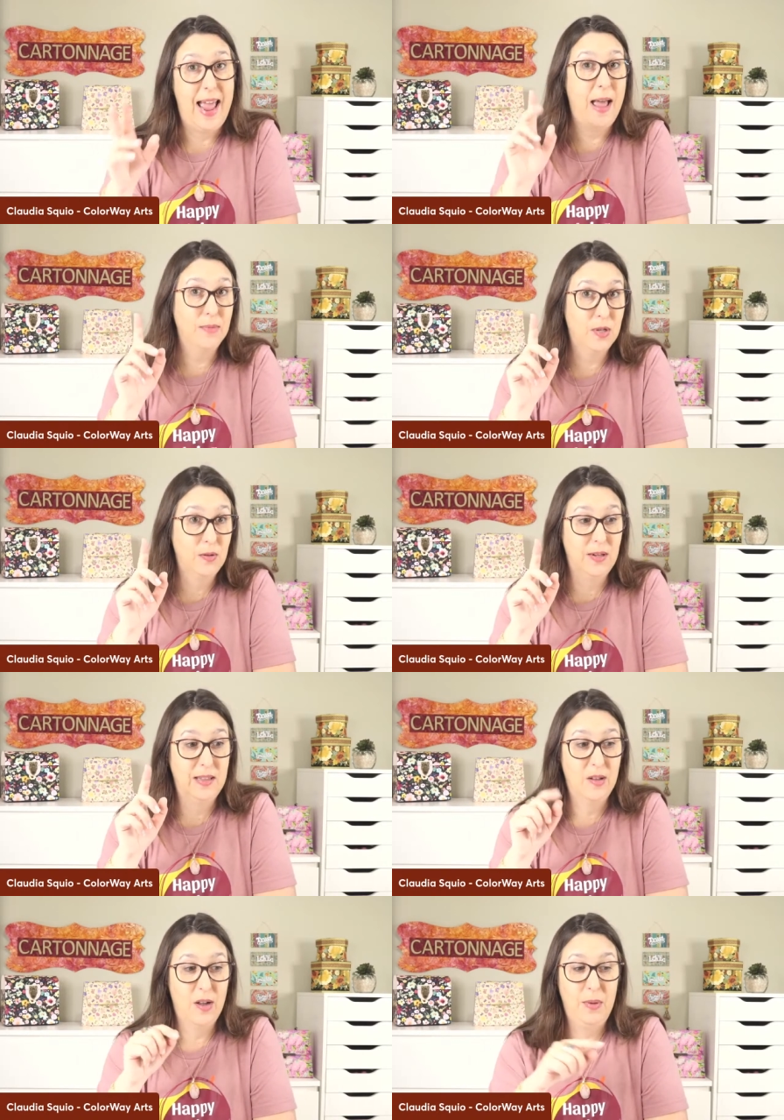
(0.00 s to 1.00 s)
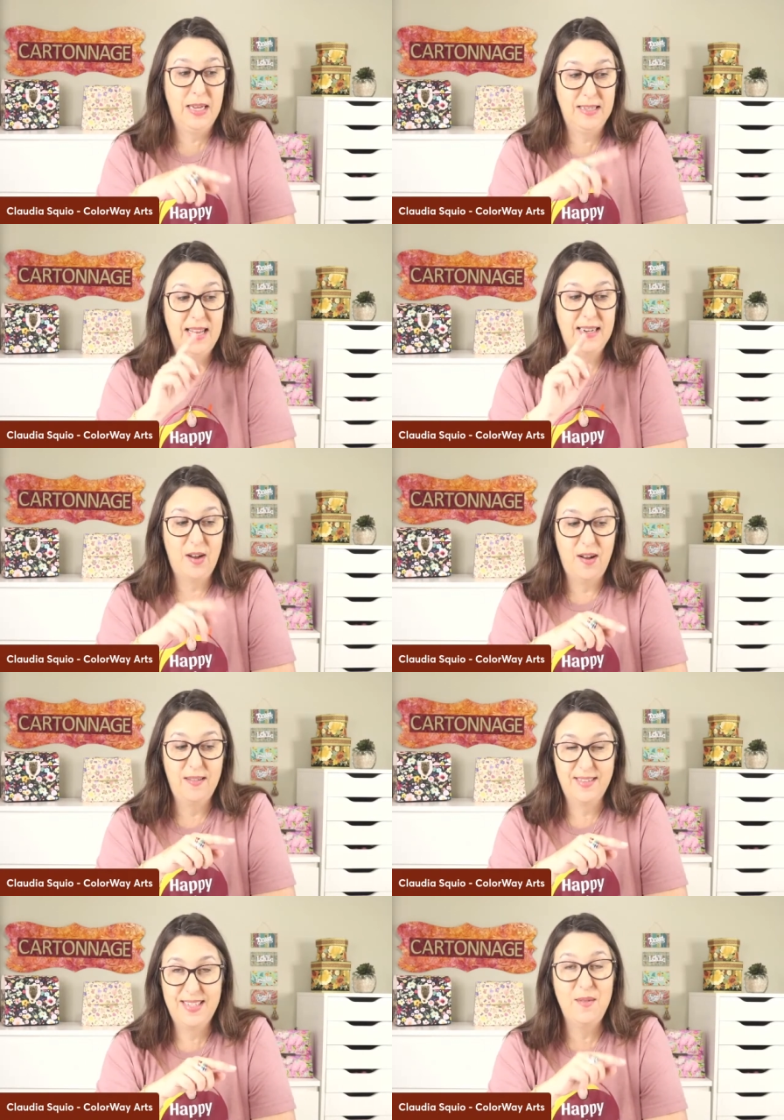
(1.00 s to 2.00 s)
absolutely not because there are
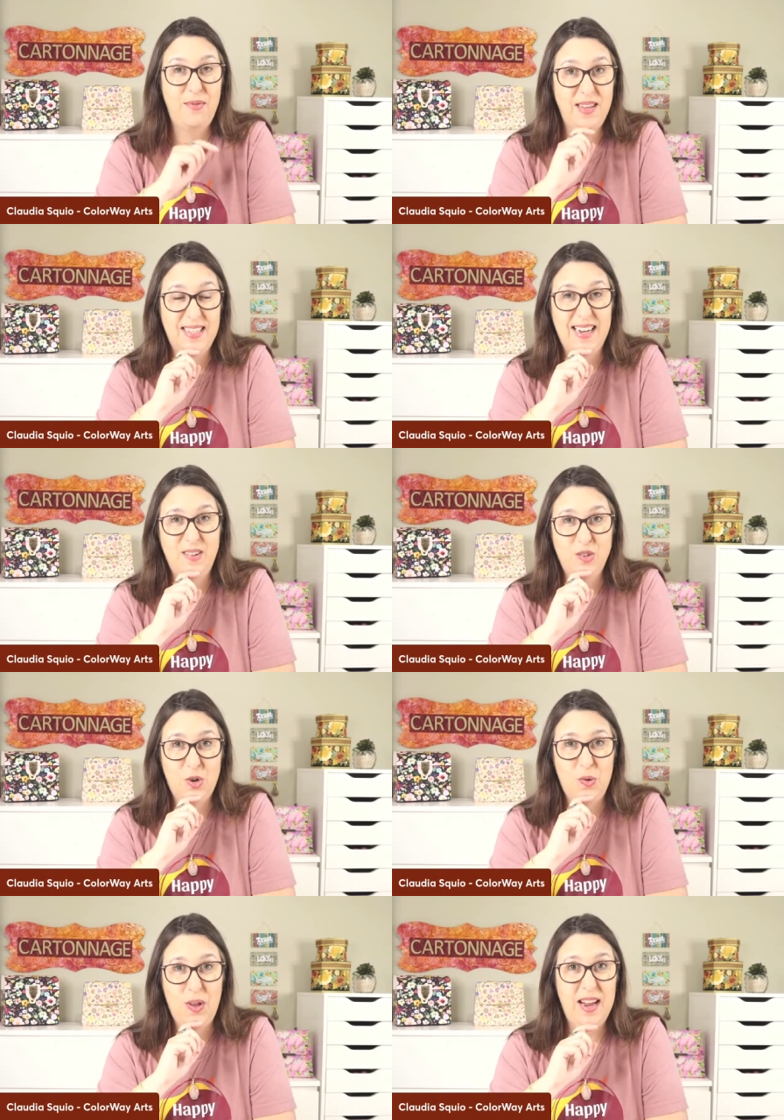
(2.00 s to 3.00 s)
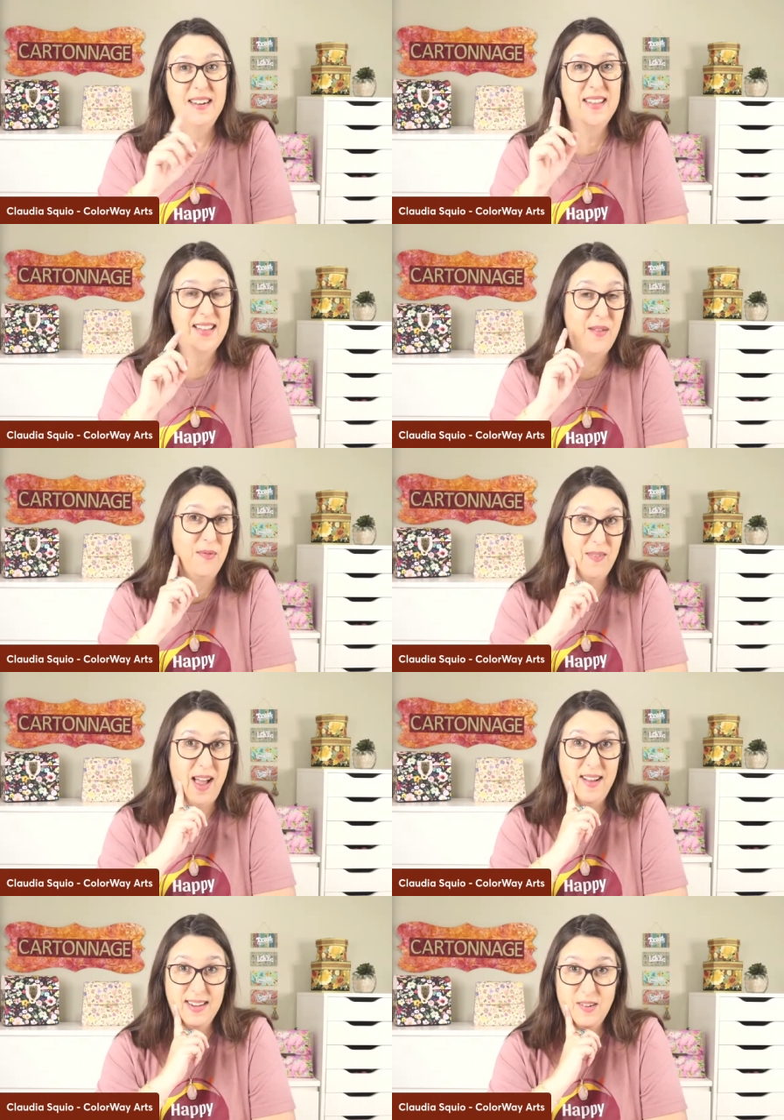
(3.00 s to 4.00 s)
some things that i'll show here that i
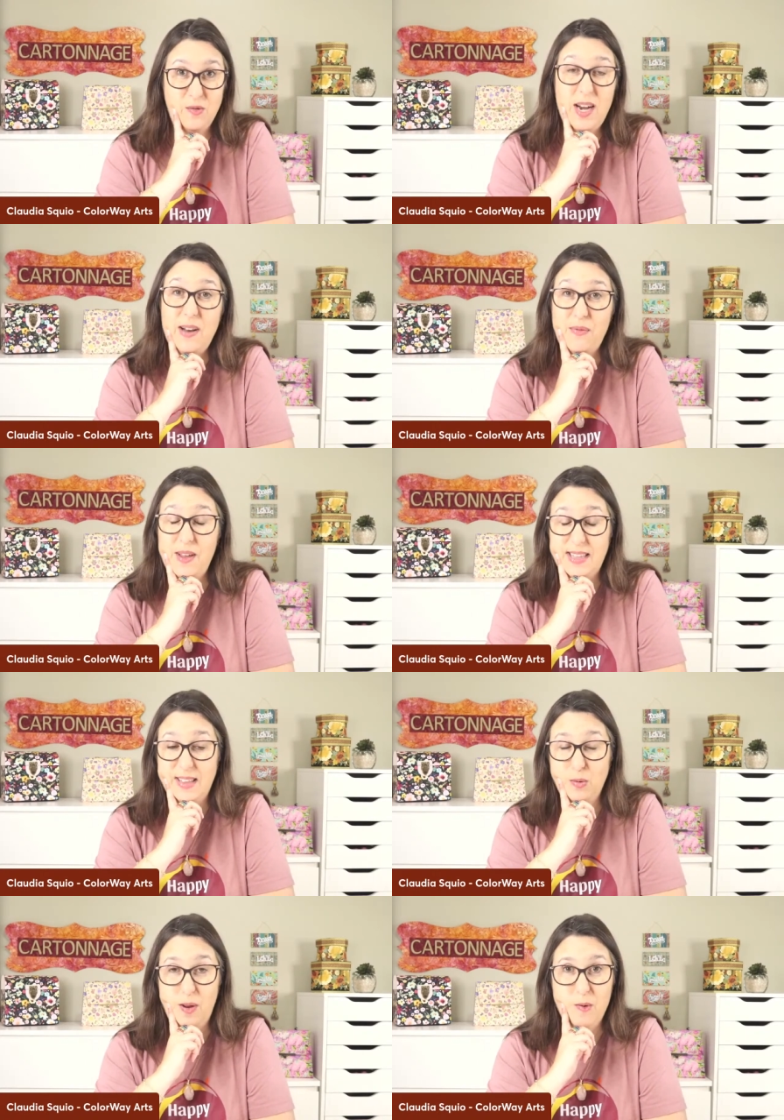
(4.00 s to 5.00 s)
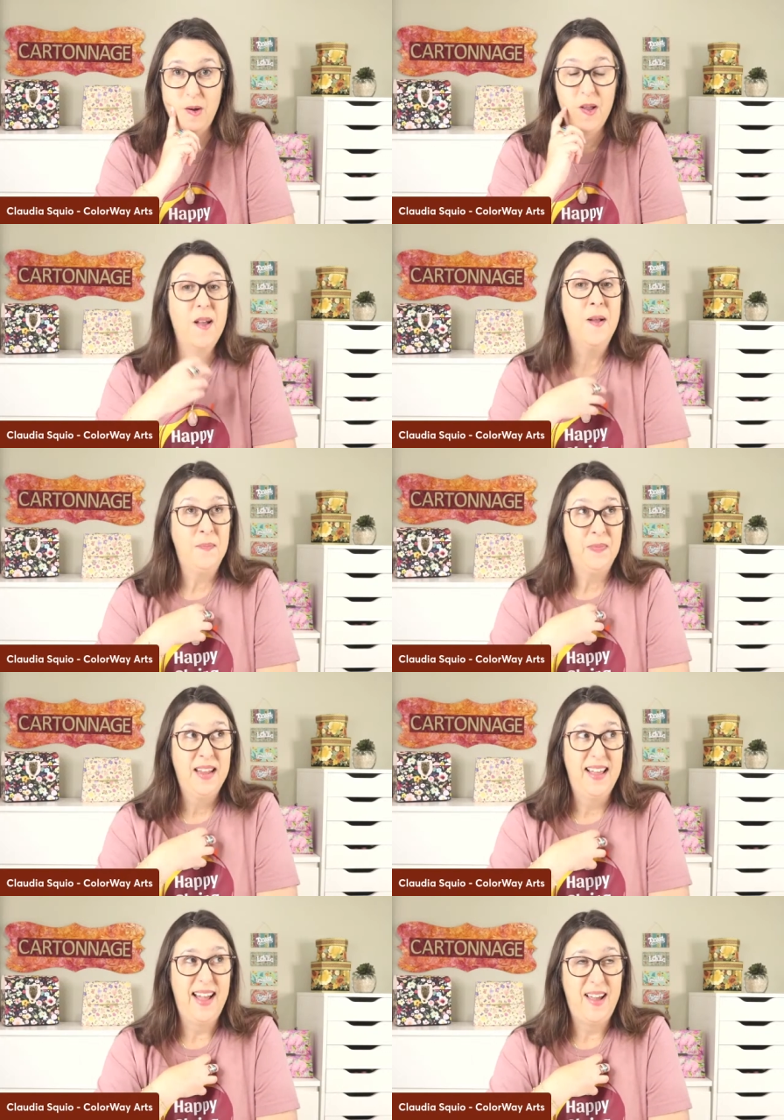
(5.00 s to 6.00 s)
i really think that will
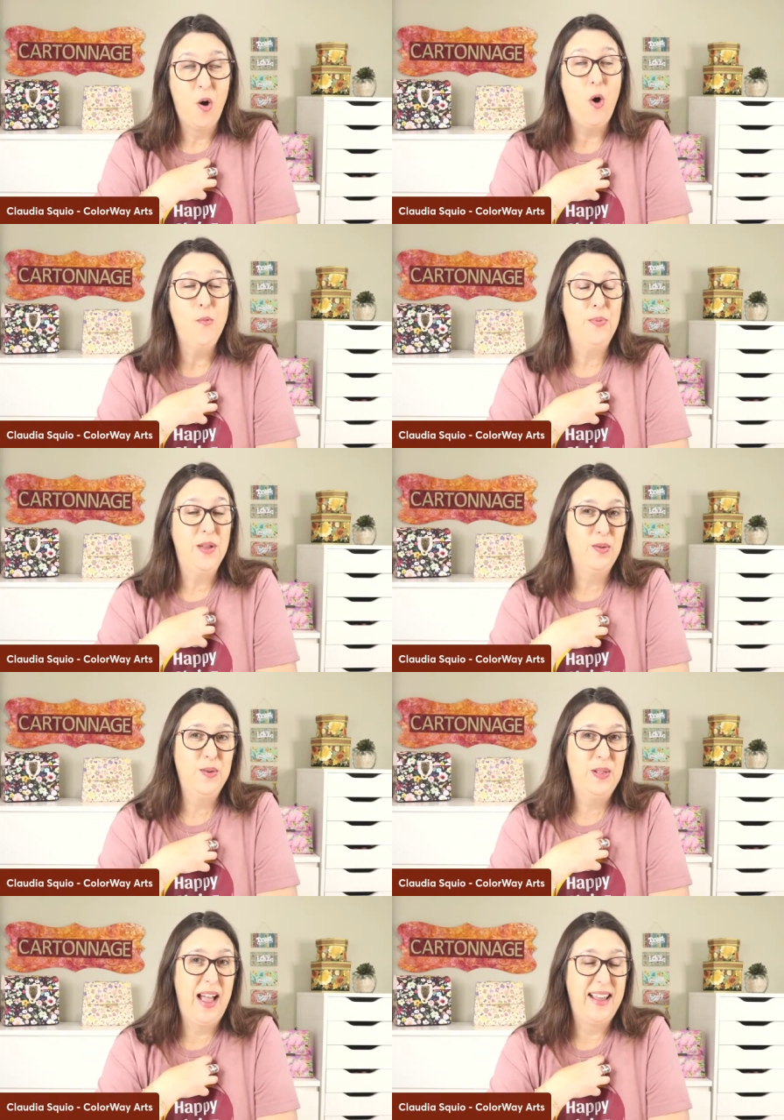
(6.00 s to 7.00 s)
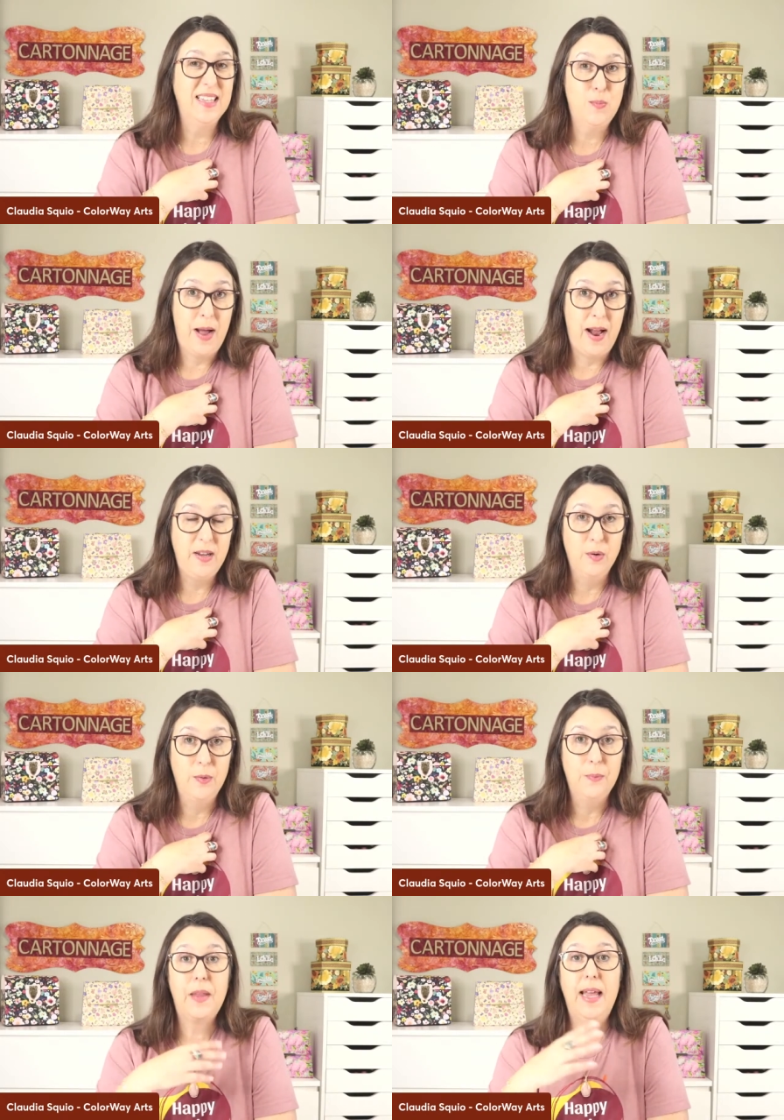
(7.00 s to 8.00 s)
I hope it will like inspire you.